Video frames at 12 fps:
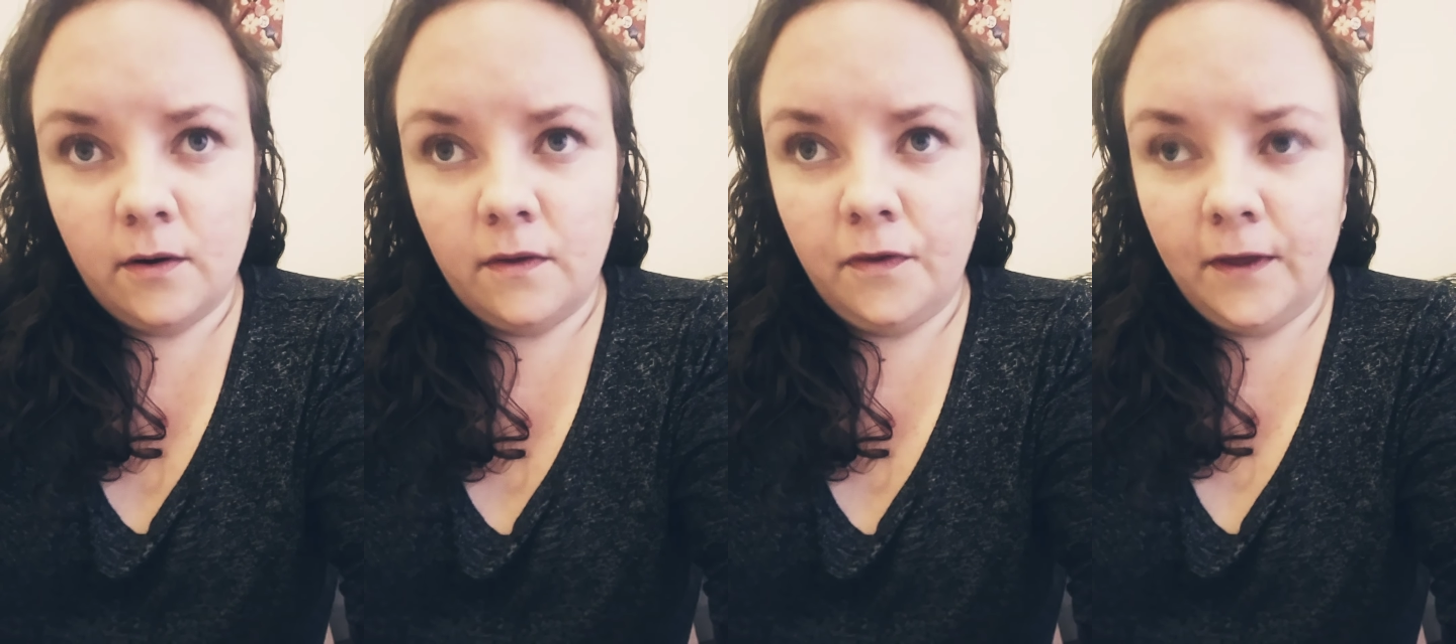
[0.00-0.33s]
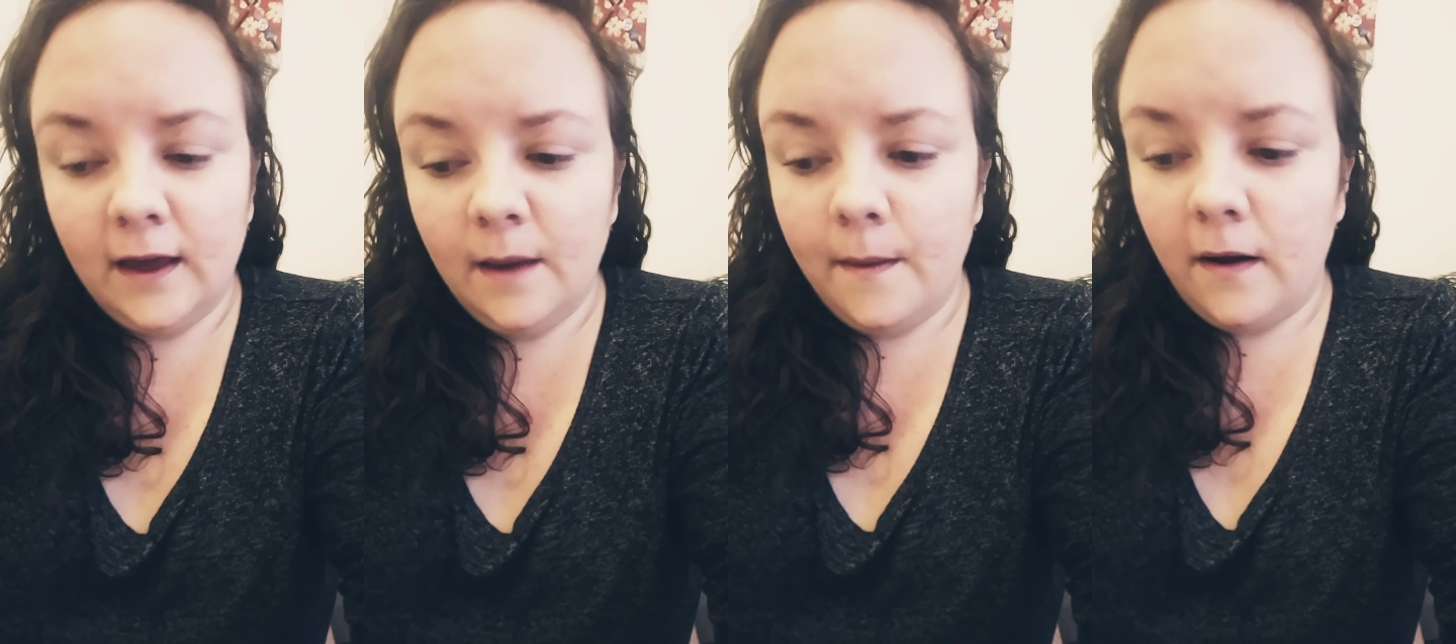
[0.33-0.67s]
and
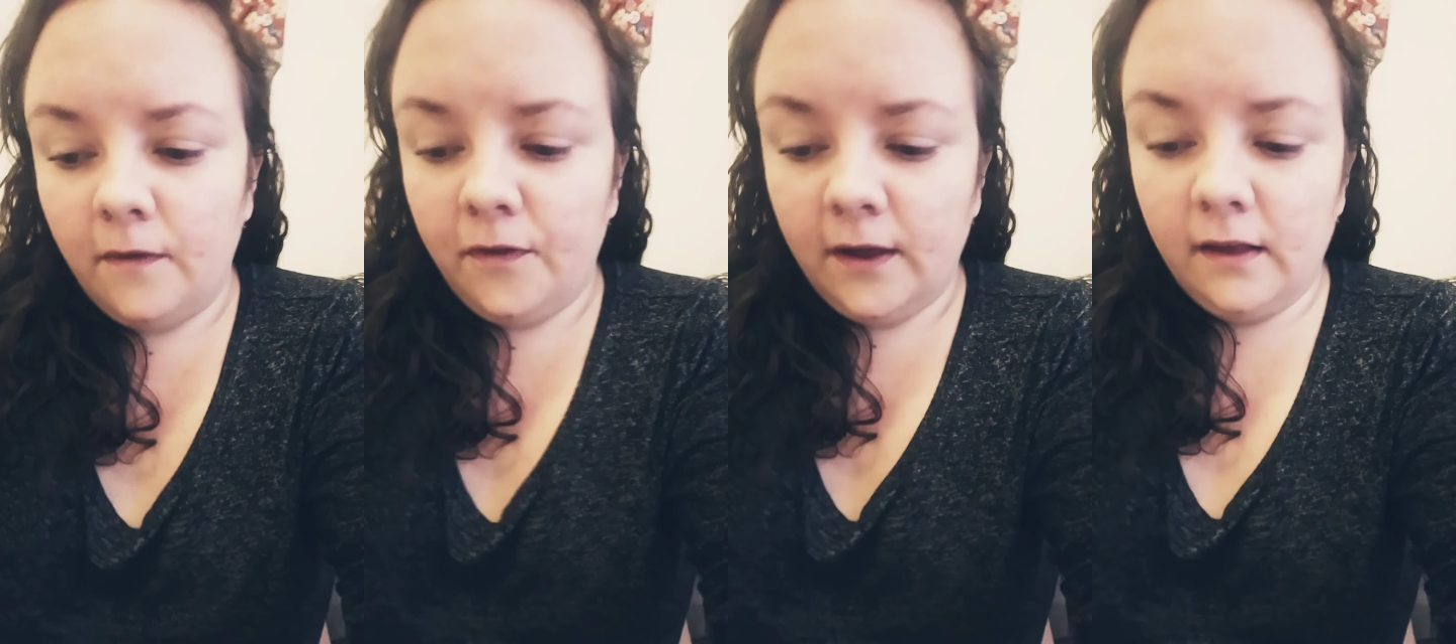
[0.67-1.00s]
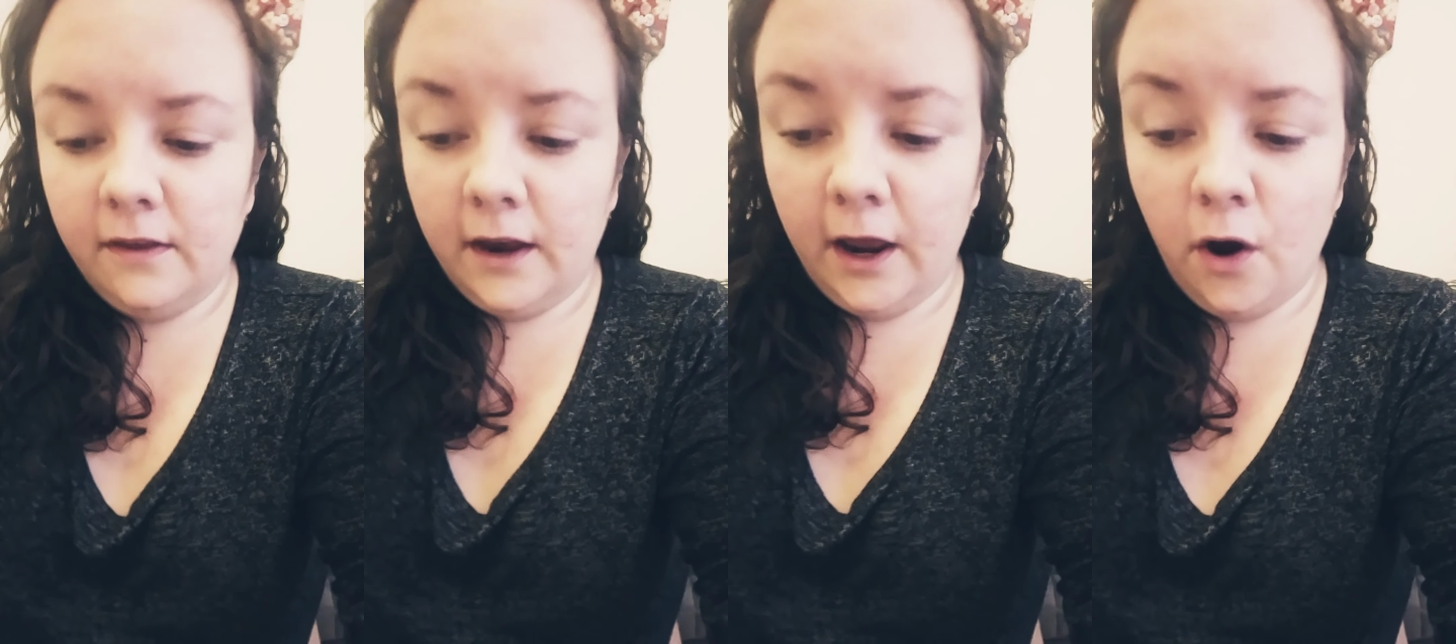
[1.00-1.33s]
think about things
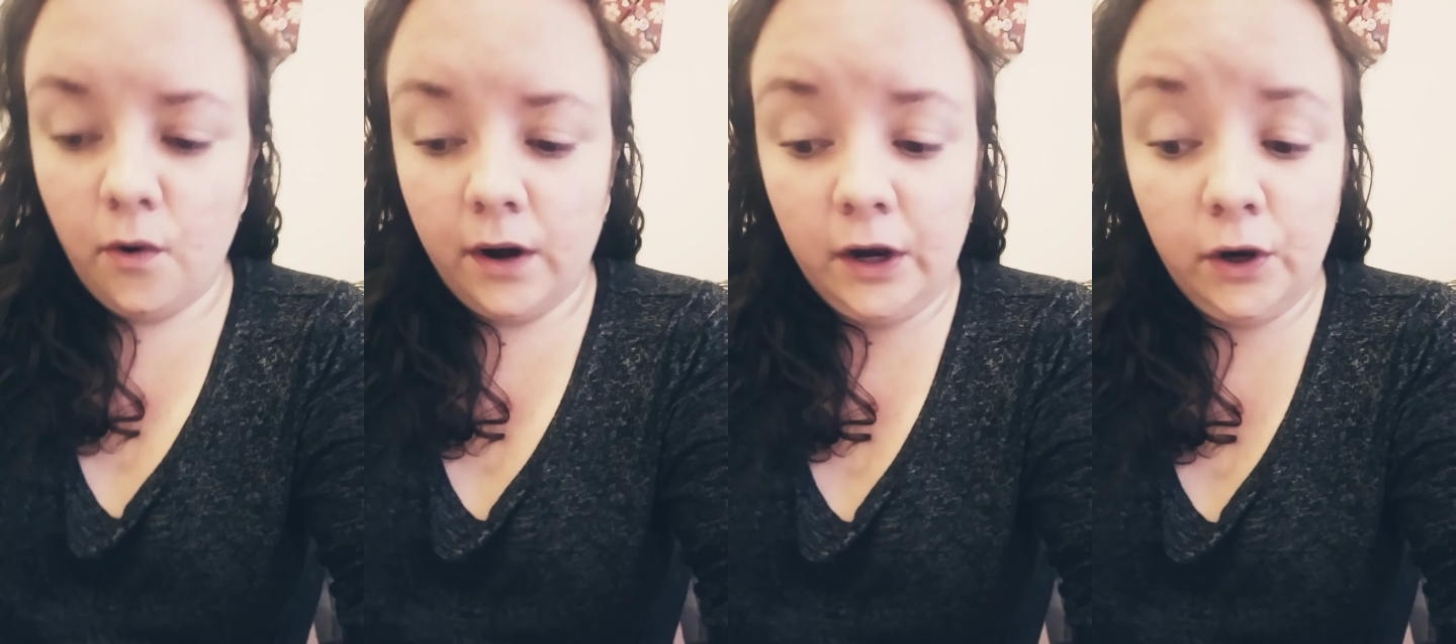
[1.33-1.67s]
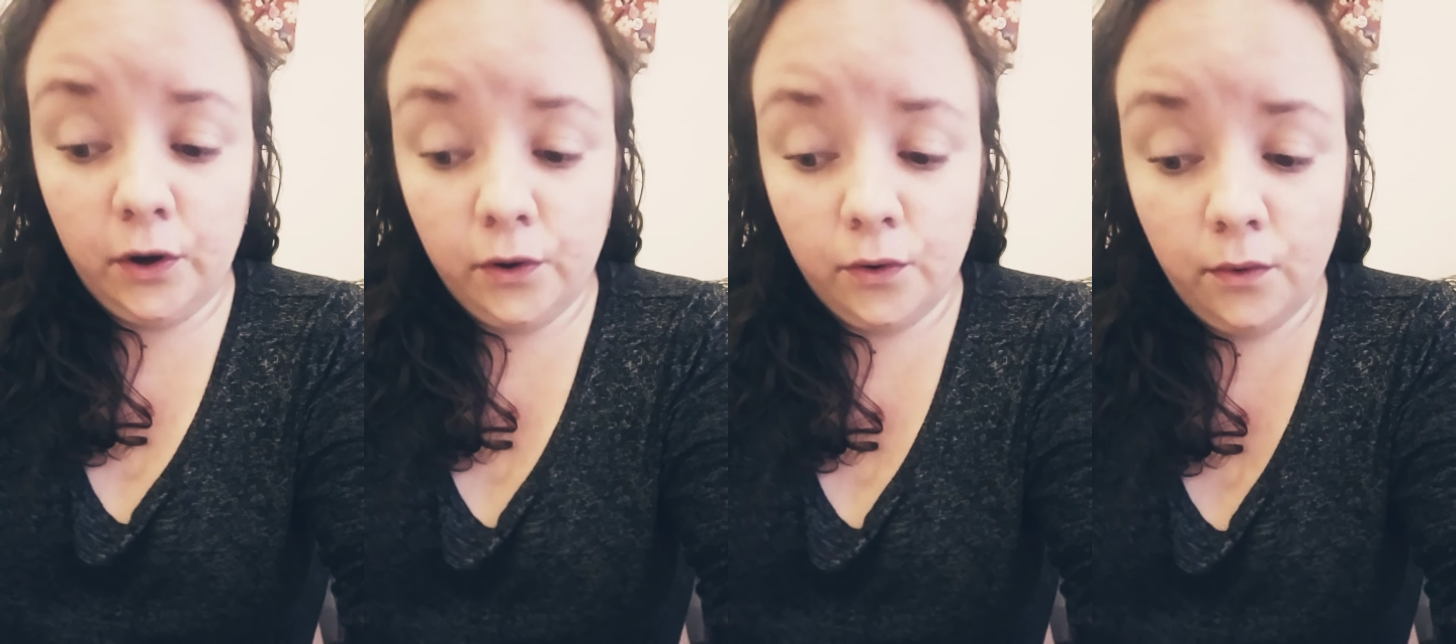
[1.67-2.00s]
that I already
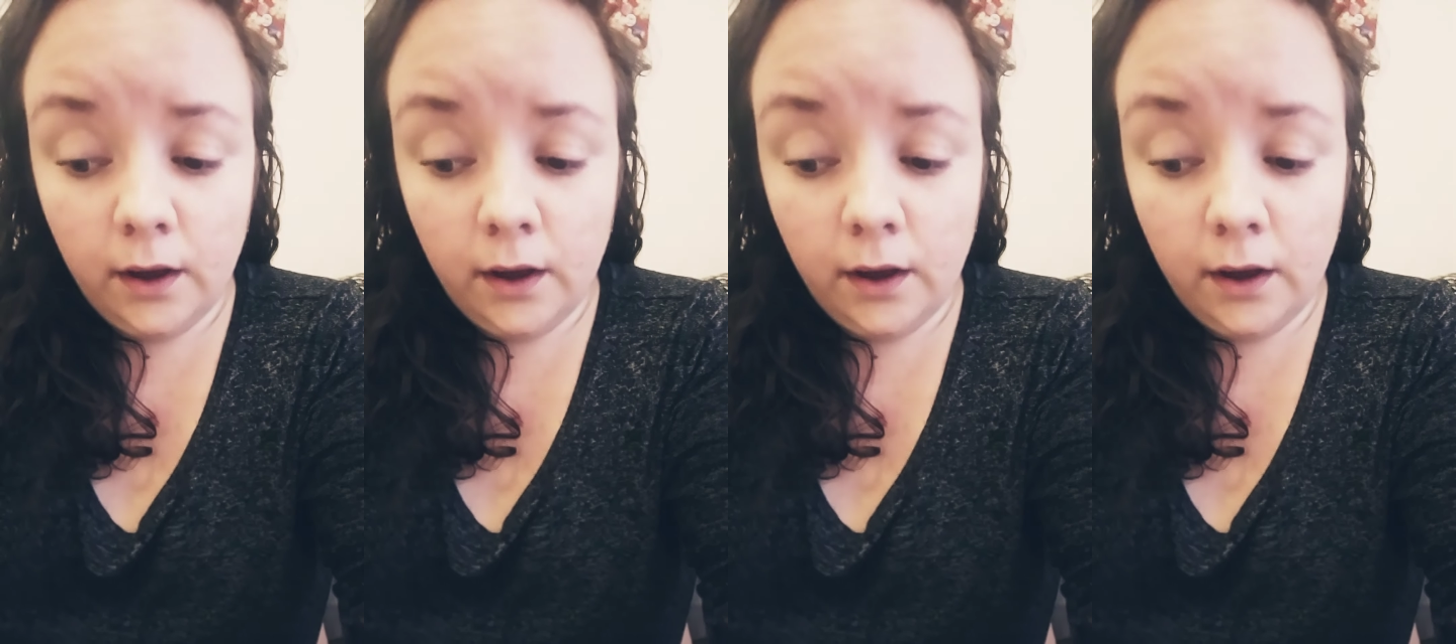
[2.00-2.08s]
knew,